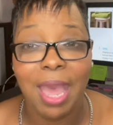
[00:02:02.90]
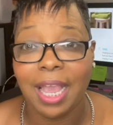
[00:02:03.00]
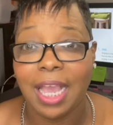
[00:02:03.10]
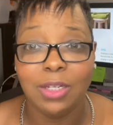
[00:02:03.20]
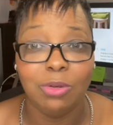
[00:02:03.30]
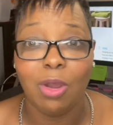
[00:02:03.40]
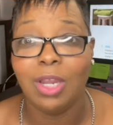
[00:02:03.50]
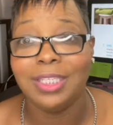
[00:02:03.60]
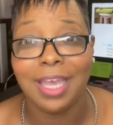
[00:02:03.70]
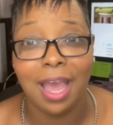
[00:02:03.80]
I do it all
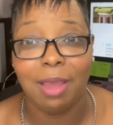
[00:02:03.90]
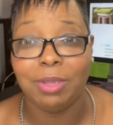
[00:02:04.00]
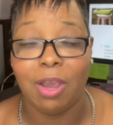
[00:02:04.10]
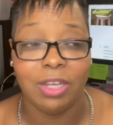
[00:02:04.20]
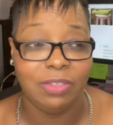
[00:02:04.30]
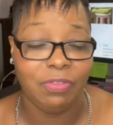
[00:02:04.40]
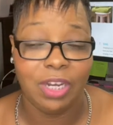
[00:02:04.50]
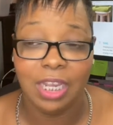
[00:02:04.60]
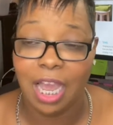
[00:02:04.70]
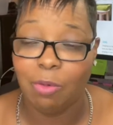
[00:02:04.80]
the time, y'all. It's
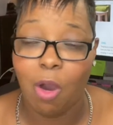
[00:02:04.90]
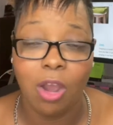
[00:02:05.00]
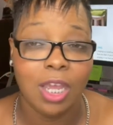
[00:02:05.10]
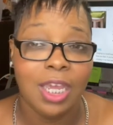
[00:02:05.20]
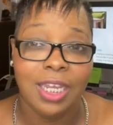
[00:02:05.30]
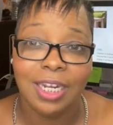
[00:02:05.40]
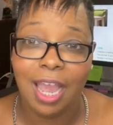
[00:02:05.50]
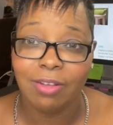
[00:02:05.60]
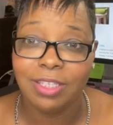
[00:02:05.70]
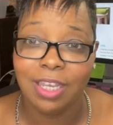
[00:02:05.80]
funny. I walk
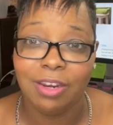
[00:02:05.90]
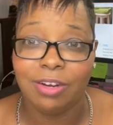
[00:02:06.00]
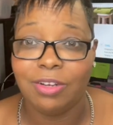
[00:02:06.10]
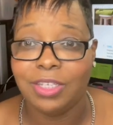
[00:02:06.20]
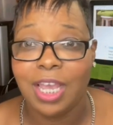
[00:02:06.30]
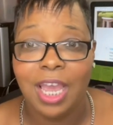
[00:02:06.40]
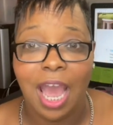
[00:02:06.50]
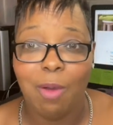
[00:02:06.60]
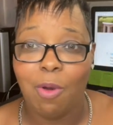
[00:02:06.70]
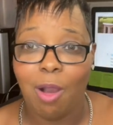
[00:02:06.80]
downstairs,
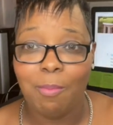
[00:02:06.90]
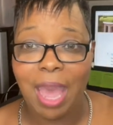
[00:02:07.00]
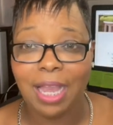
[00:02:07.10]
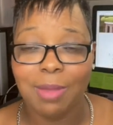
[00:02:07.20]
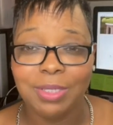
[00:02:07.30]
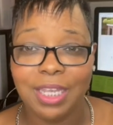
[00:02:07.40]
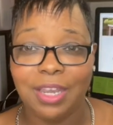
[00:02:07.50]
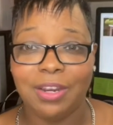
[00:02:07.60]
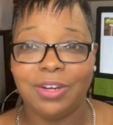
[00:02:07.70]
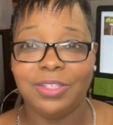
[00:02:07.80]
I walk back
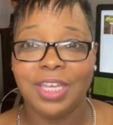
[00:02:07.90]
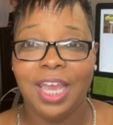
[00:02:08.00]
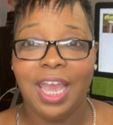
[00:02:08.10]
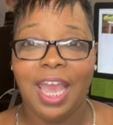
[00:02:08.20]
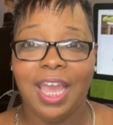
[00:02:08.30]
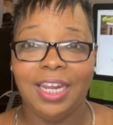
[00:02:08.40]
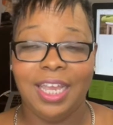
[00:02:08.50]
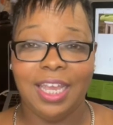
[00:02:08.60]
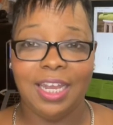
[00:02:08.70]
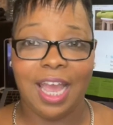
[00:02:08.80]
upstairs, and
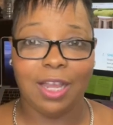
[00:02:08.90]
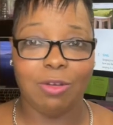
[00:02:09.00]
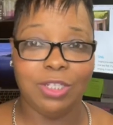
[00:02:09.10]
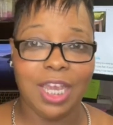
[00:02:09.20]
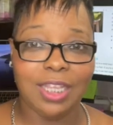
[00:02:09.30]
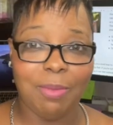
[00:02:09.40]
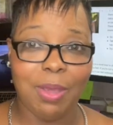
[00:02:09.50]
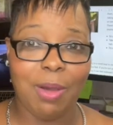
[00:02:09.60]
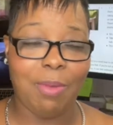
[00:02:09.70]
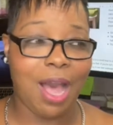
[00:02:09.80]
then I go check the
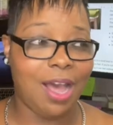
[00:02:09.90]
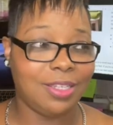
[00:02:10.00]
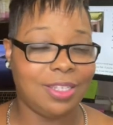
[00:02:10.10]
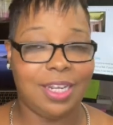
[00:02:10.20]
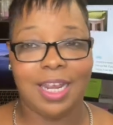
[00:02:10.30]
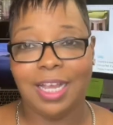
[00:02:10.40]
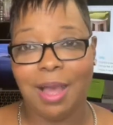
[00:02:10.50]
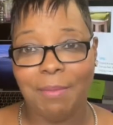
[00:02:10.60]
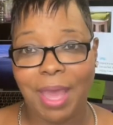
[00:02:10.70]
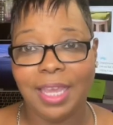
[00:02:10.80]
mailbox, and then I
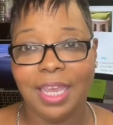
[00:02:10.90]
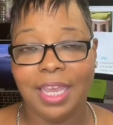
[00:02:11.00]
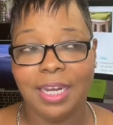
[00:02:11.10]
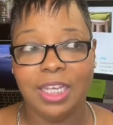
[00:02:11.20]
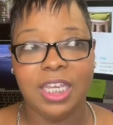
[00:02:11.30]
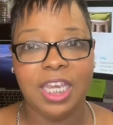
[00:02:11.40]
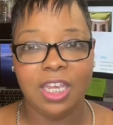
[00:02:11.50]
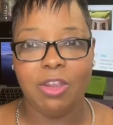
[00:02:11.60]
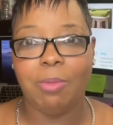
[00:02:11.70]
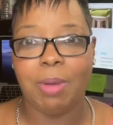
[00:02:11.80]
come back in. Get
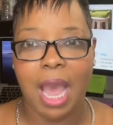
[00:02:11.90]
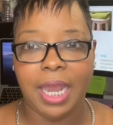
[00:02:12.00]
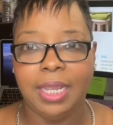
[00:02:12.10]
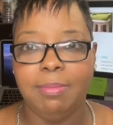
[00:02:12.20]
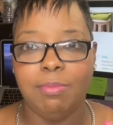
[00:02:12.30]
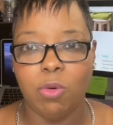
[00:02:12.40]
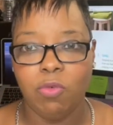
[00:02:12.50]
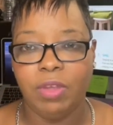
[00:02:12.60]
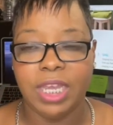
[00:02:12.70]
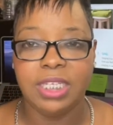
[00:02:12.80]
your body
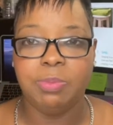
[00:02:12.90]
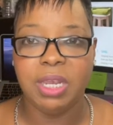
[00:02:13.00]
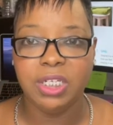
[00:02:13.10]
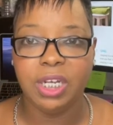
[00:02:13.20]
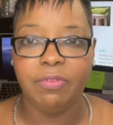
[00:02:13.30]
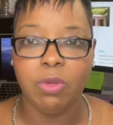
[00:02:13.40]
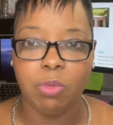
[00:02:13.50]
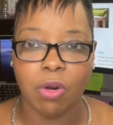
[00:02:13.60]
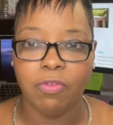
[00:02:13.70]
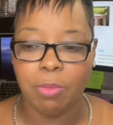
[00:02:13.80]
moving, especially if you
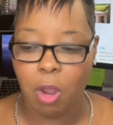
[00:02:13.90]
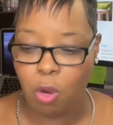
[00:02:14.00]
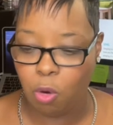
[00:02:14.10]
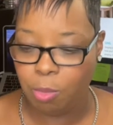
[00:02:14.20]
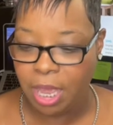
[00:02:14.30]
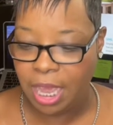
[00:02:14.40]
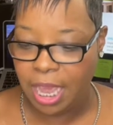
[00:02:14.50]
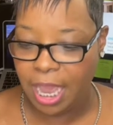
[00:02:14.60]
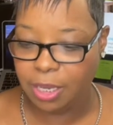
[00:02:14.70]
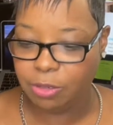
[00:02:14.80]
work from home
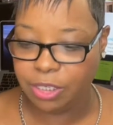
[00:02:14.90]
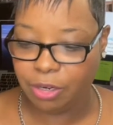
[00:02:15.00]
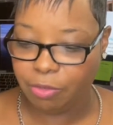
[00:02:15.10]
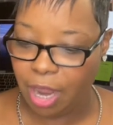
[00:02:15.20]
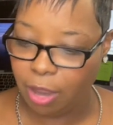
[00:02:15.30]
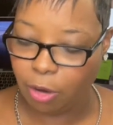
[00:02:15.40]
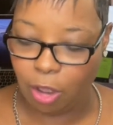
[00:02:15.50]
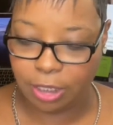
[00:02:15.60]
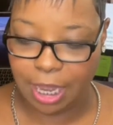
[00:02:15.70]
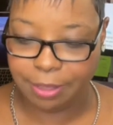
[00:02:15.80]
and you sit around all day.